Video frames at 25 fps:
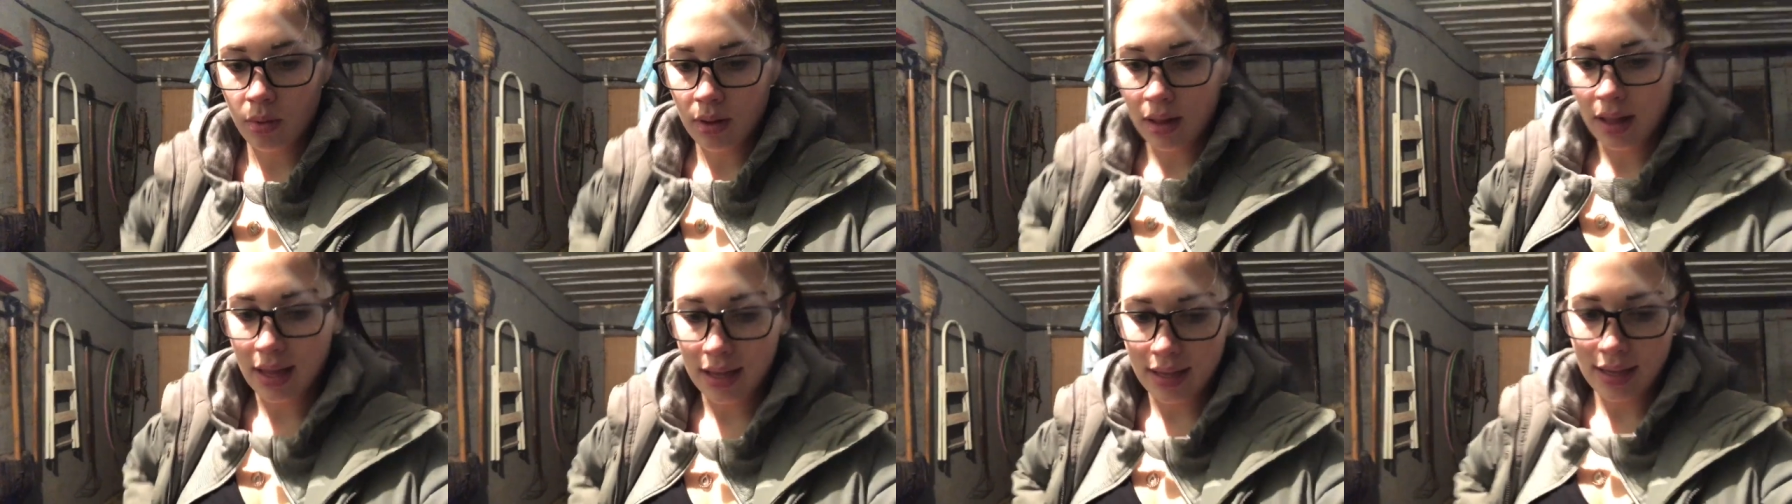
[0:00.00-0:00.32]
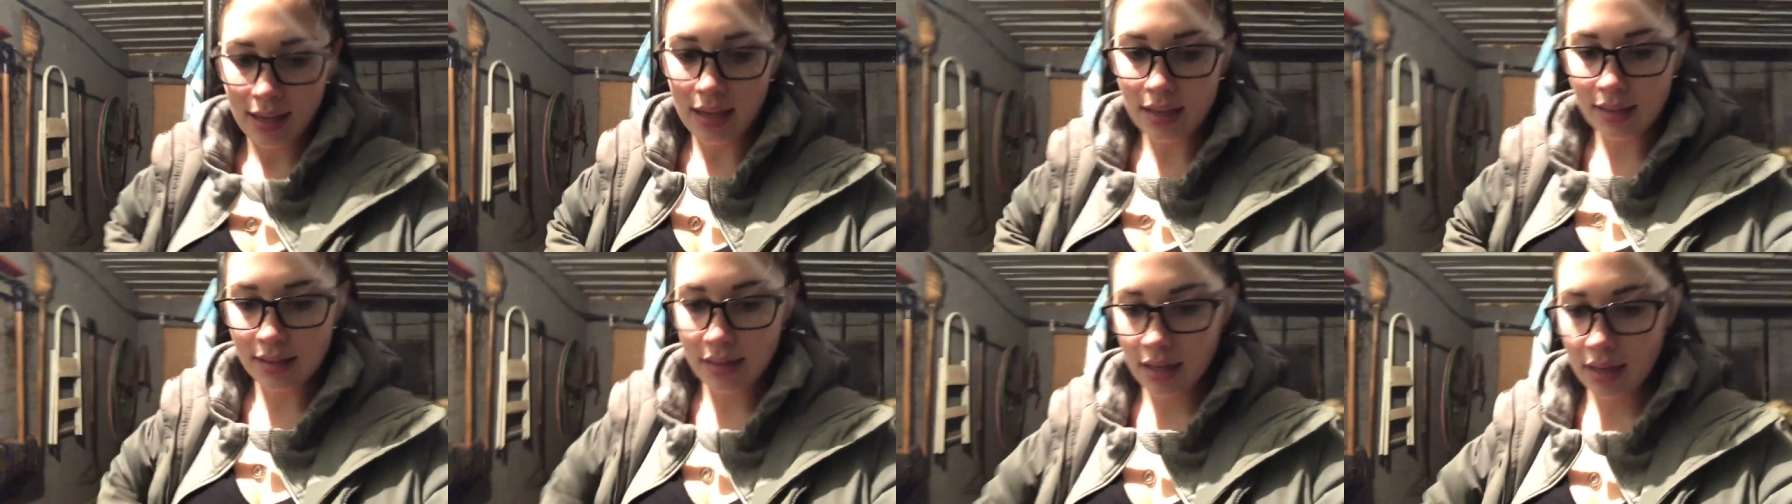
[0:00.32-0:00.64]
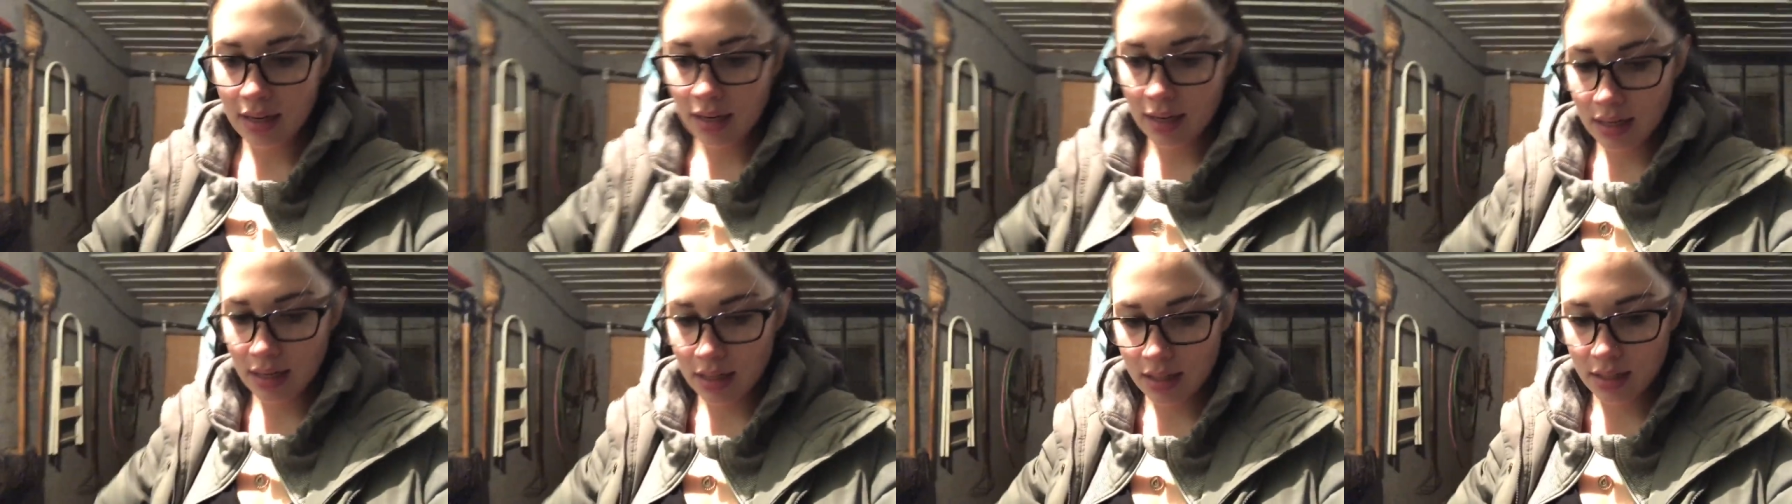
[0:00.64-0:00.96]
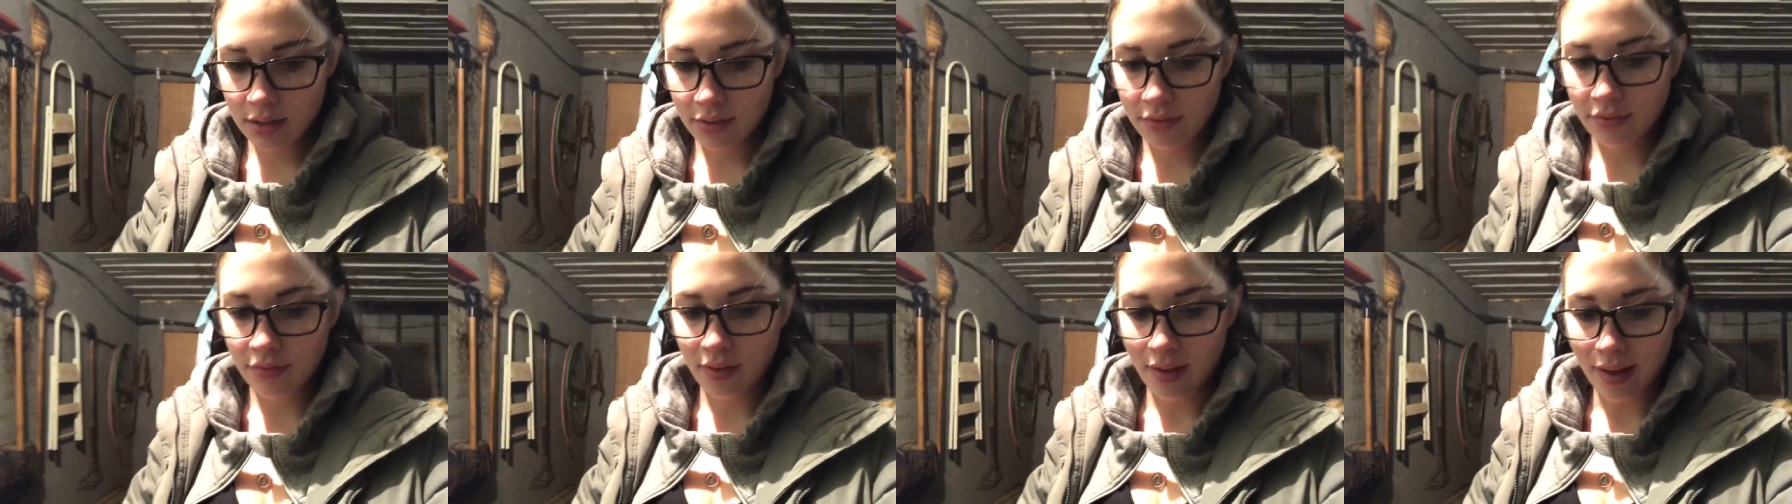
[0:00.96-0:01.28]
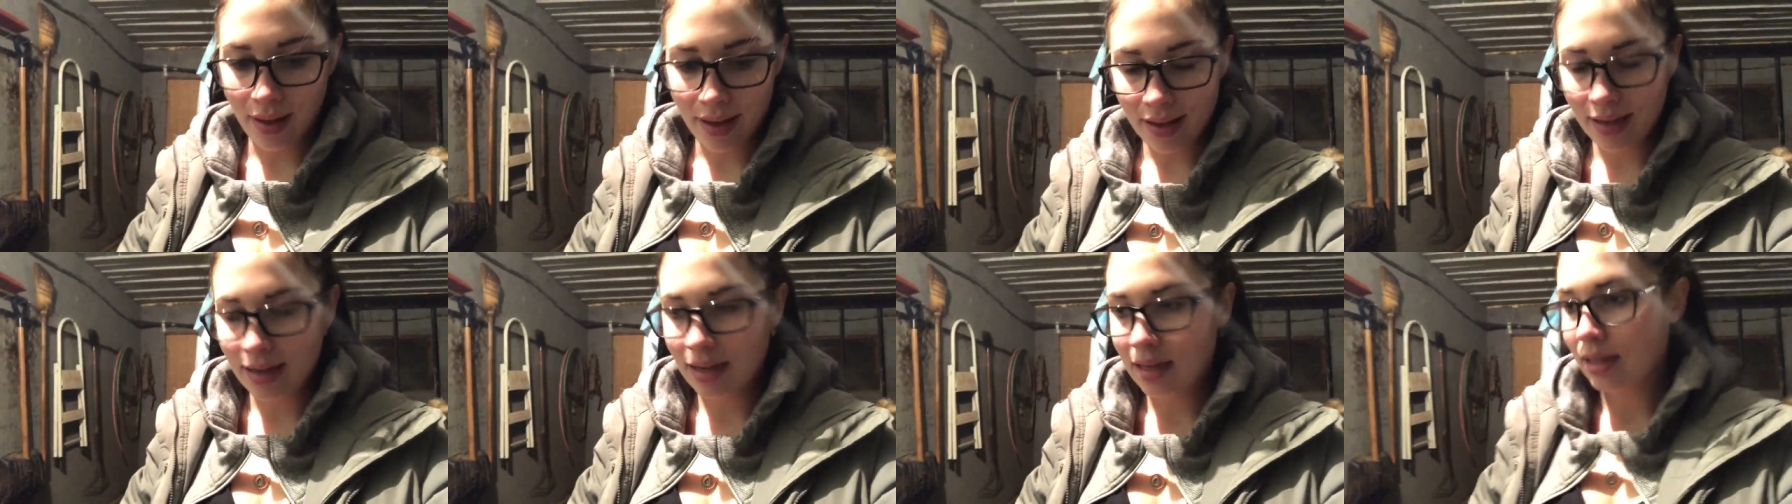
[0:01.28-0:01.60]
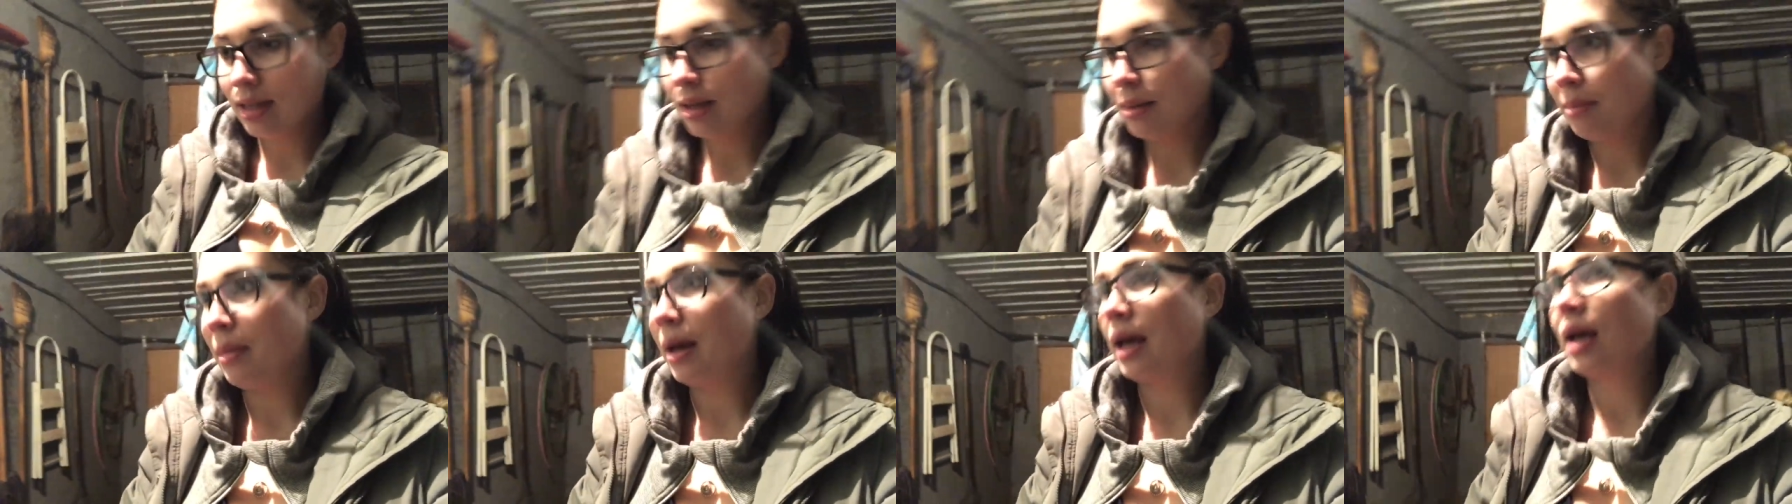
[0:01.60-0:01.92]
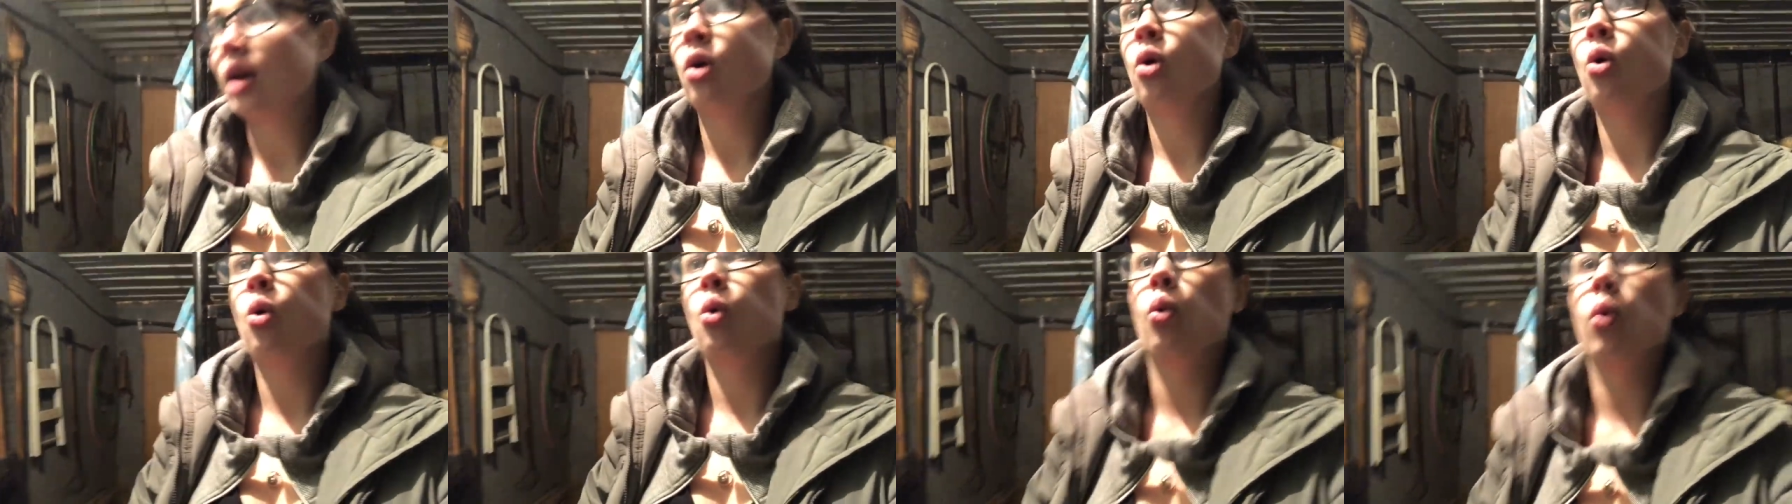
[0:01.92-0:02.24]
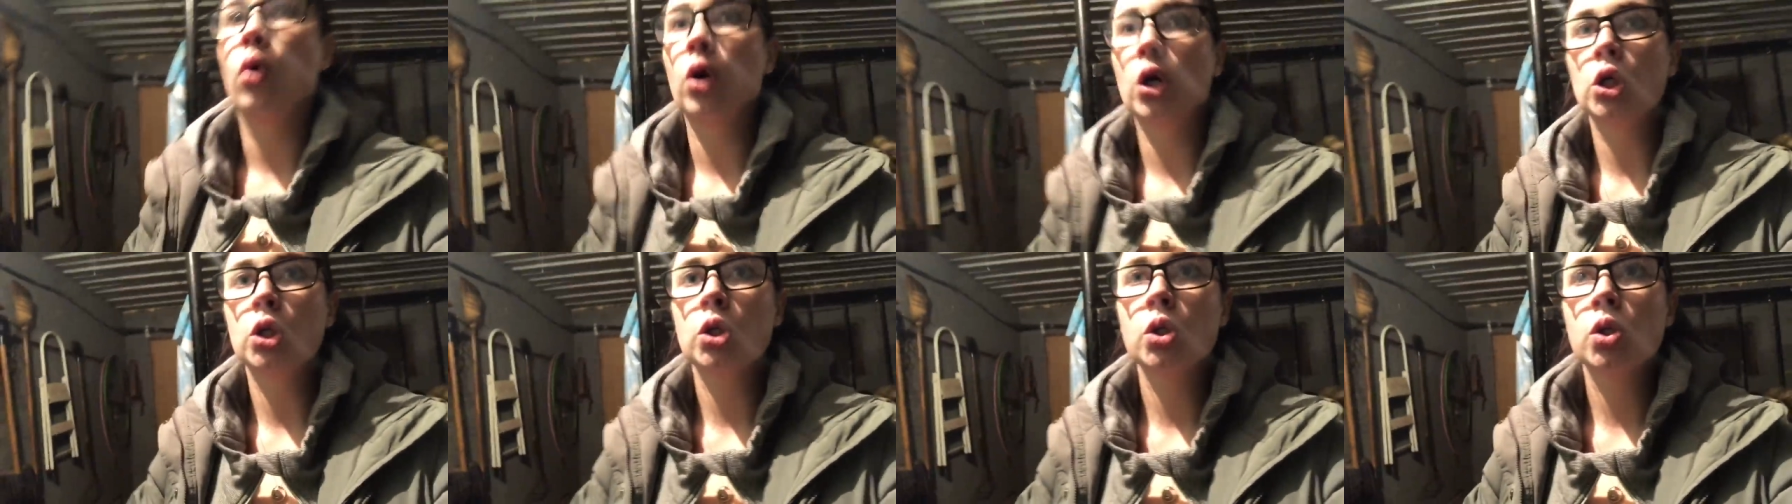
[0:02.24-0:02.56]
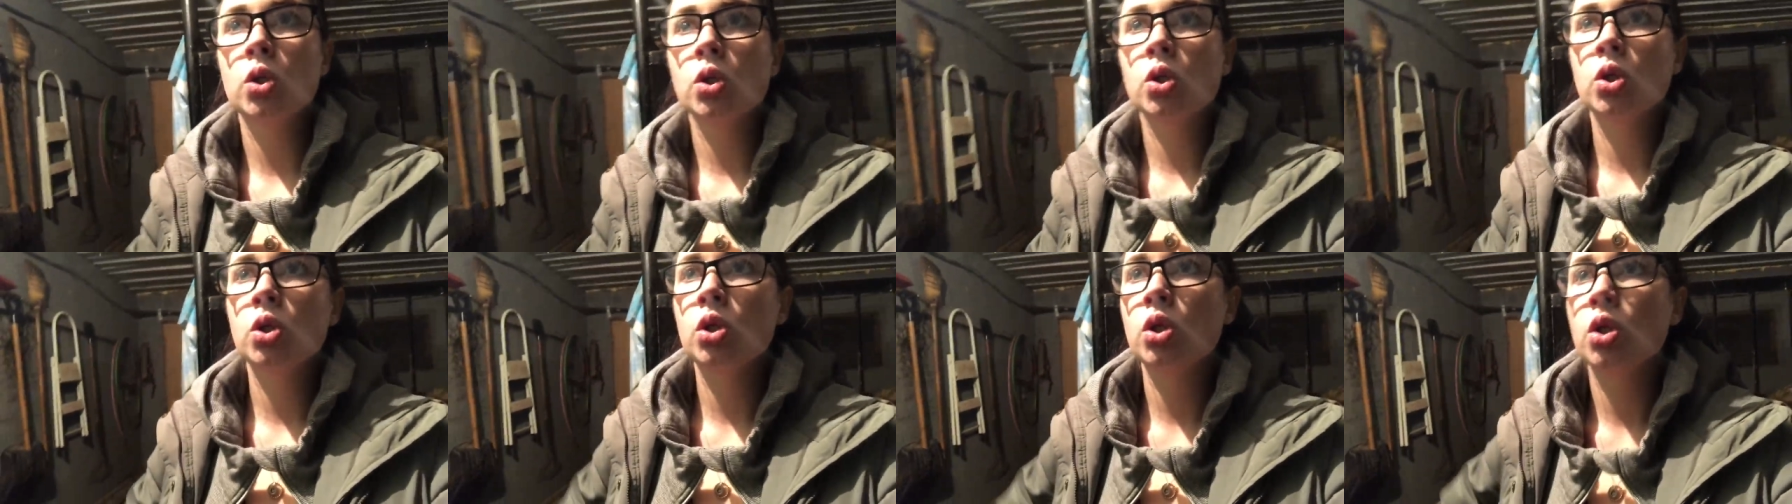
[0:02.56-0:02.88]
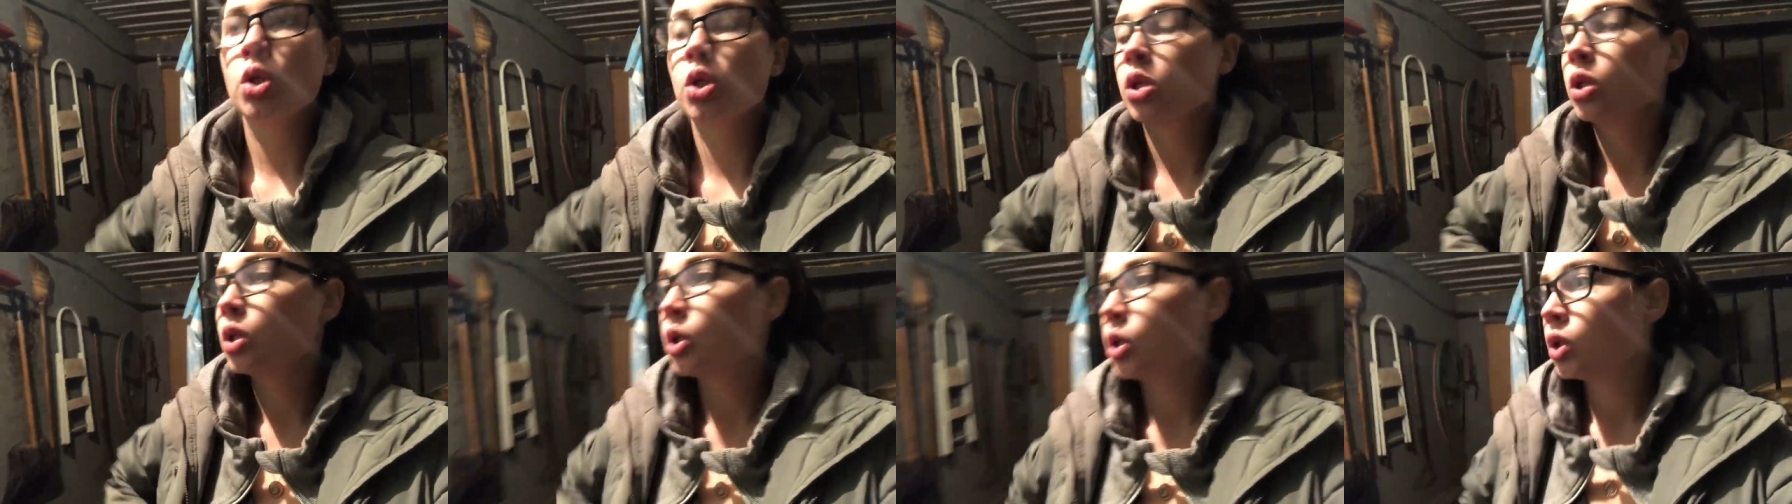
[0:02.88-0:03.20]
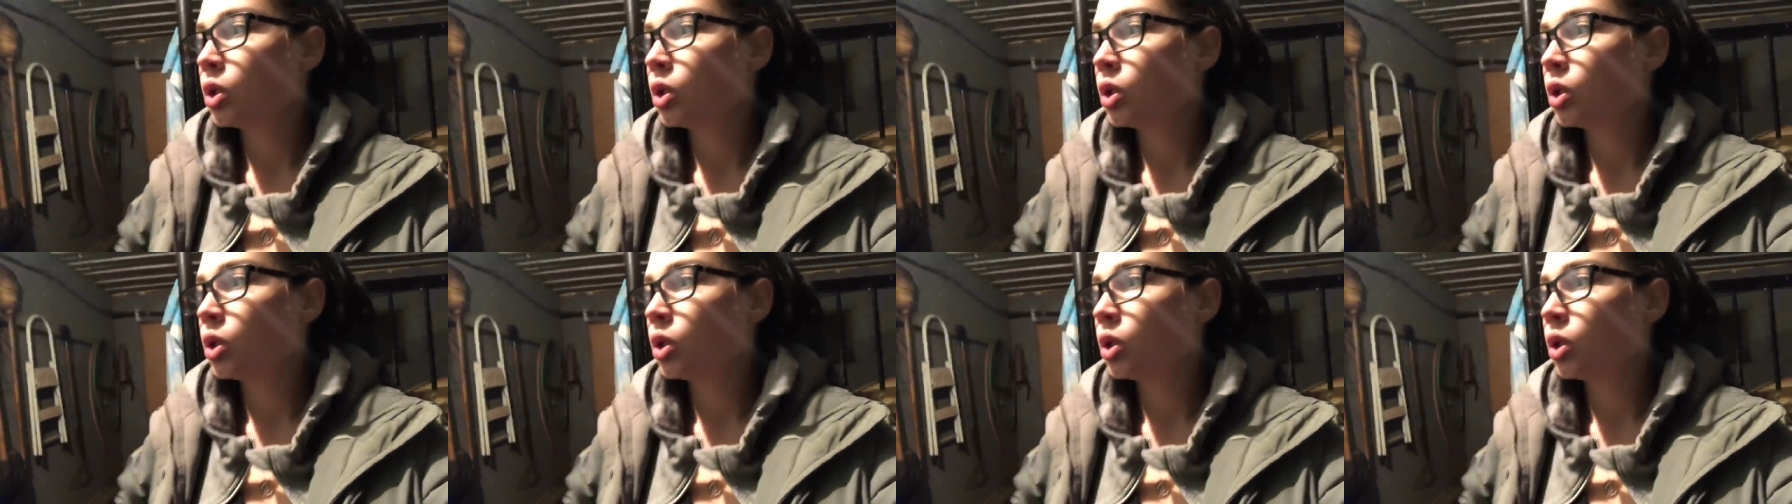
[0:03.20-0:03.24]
Well, I guess I need to find my horse